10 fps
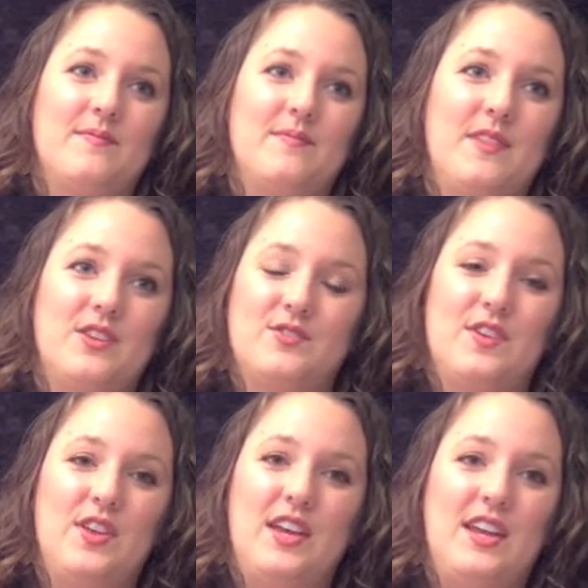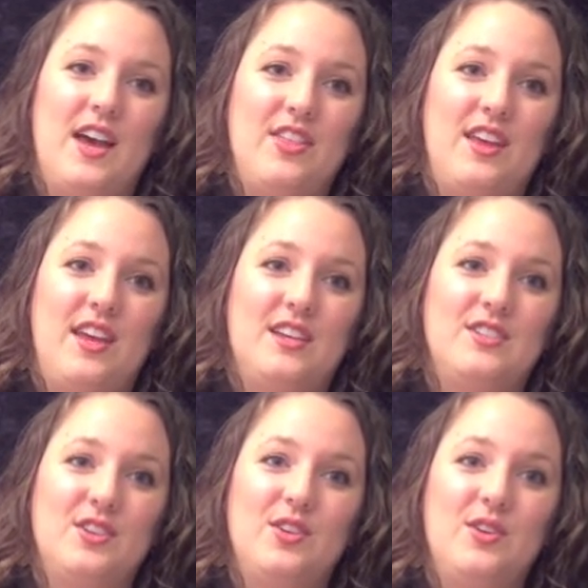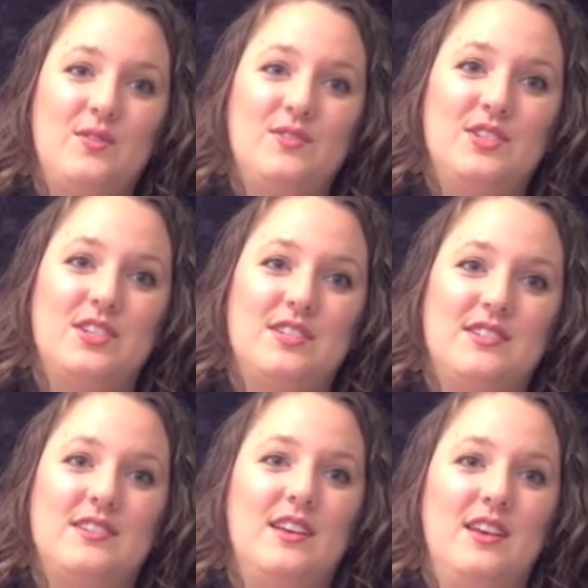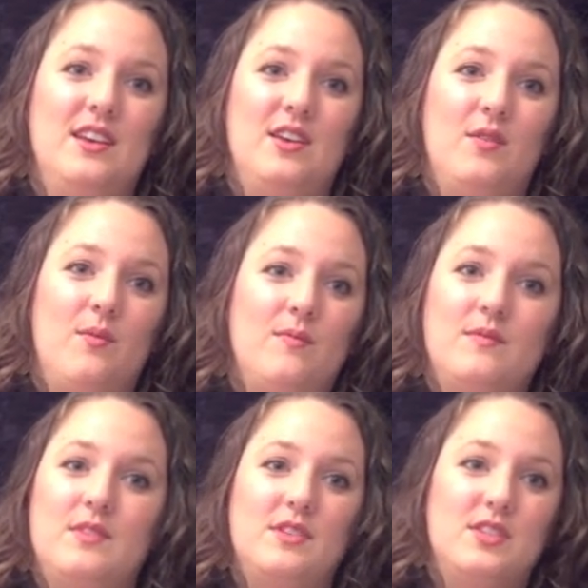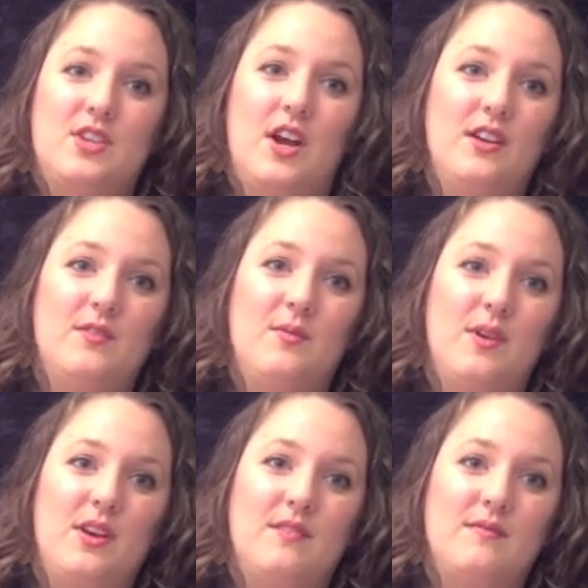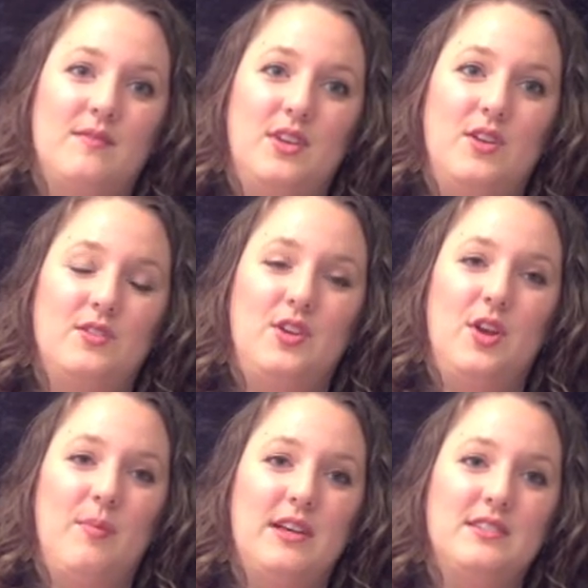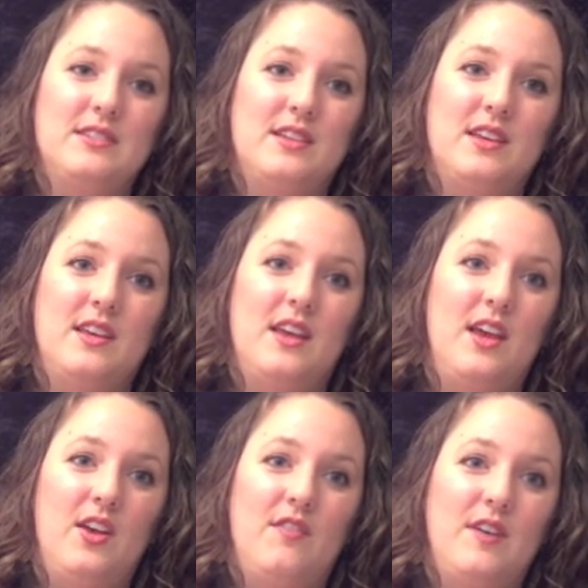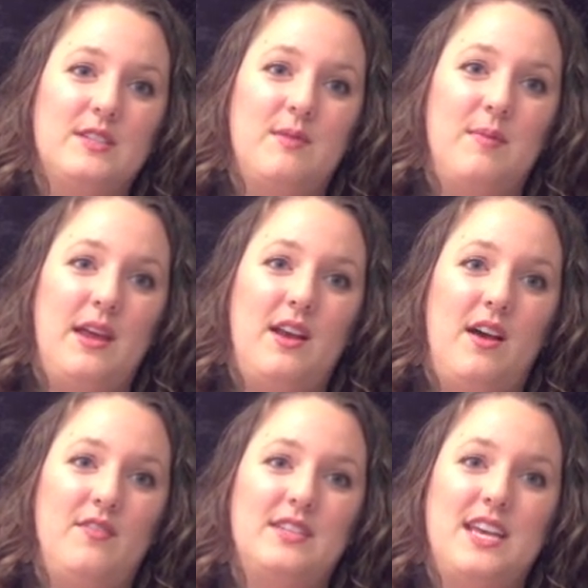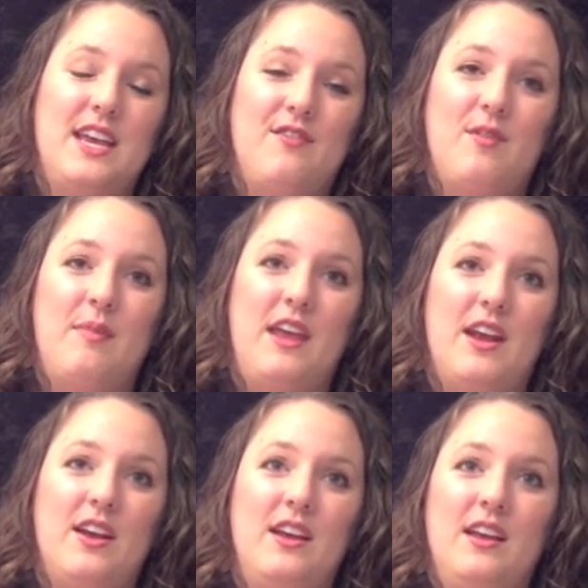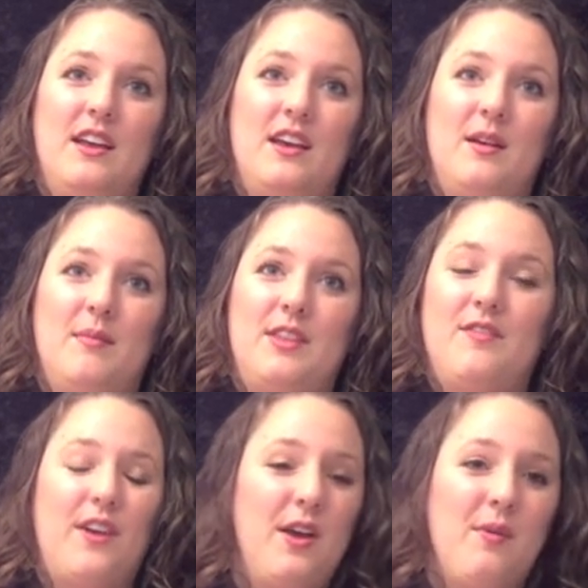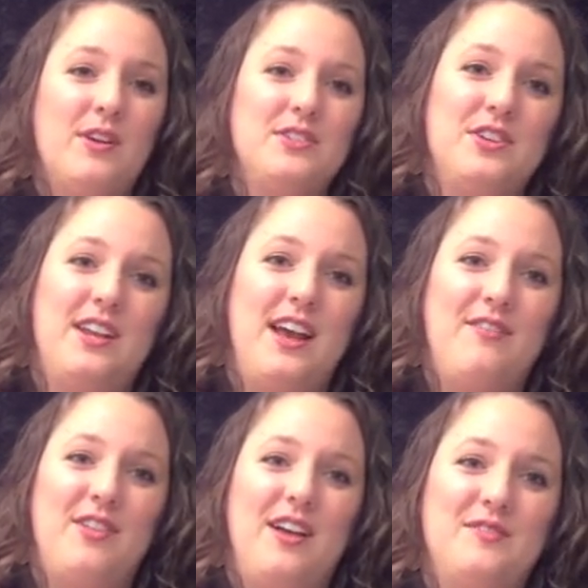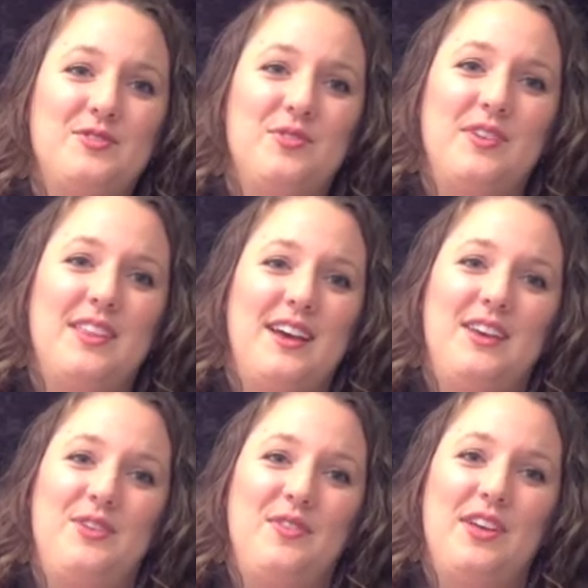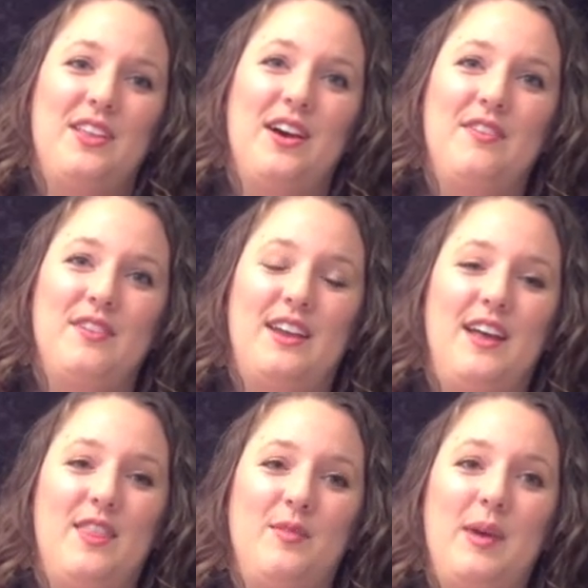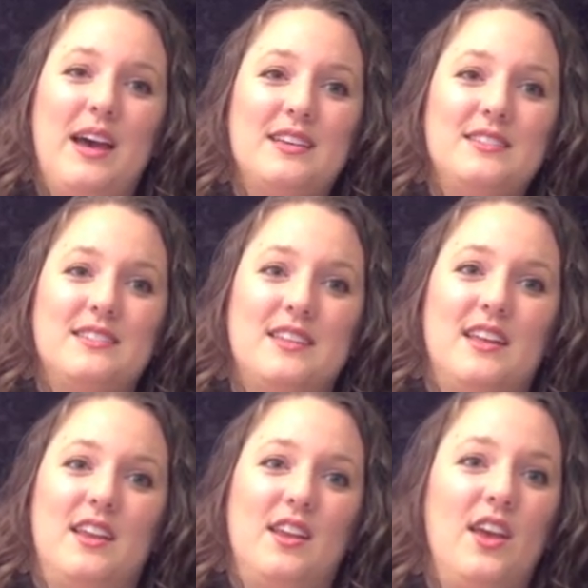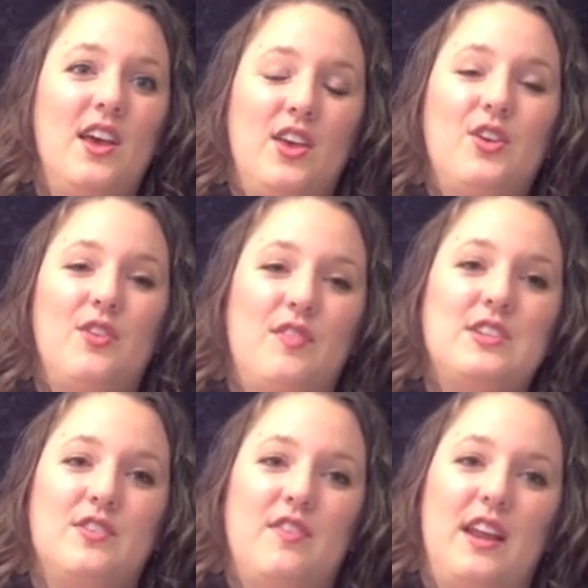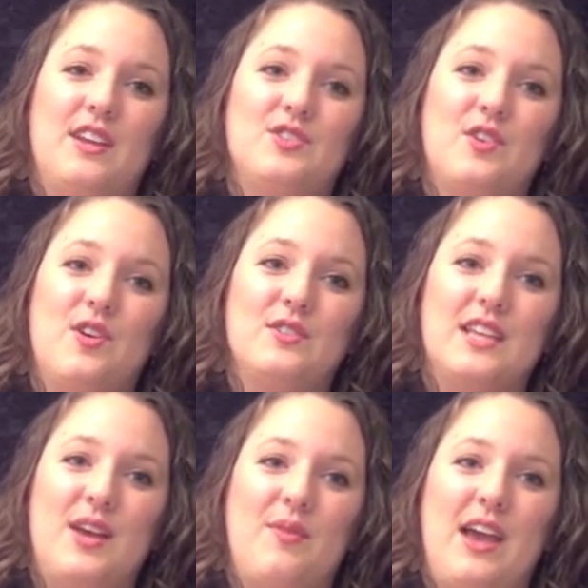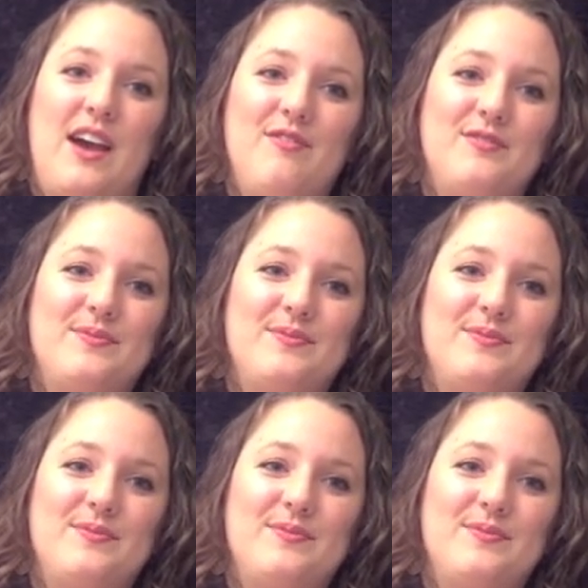There's really nothing to lose. Just start, work, do your best to get your investment paid off and take it from there. At the very worst, you're going to have a lot of jewelry that you really love, and at the best, then you can reach your financial goals like we have.